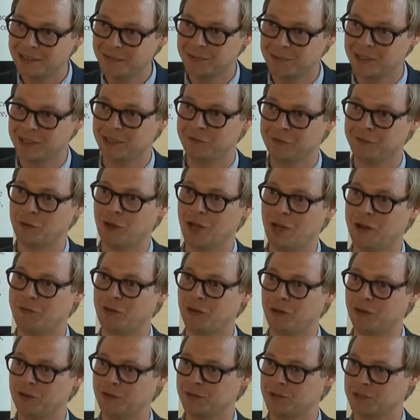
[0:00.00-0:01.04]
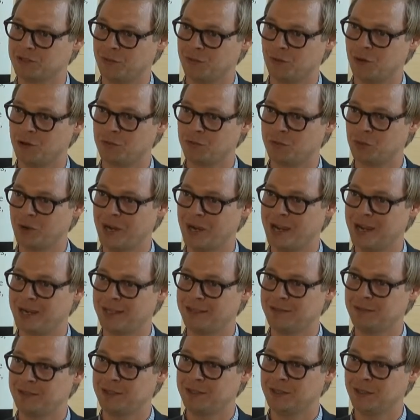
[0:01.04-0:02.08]
I mean, if you have a strong
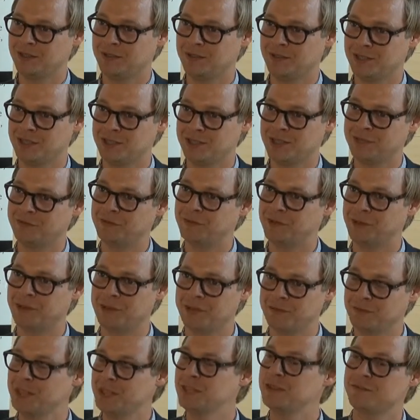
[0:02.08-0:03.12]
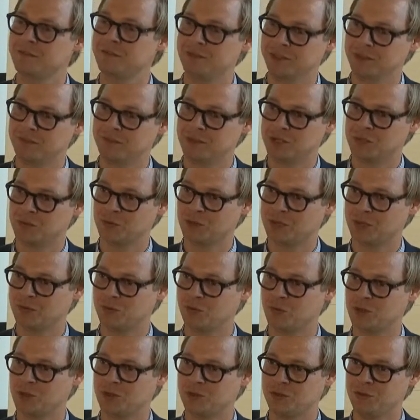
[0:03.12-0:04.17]
brand, you can see if there is misfit
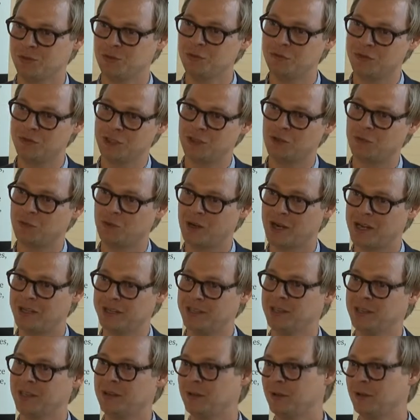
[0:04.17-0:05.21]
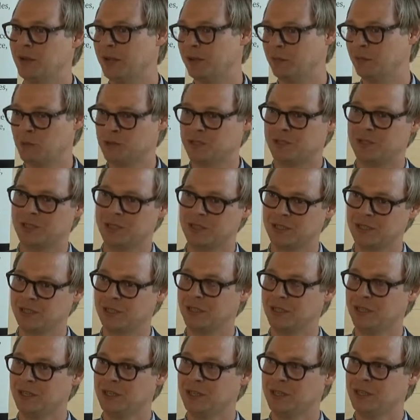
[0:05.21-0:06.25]
between what you think your brand is and what the,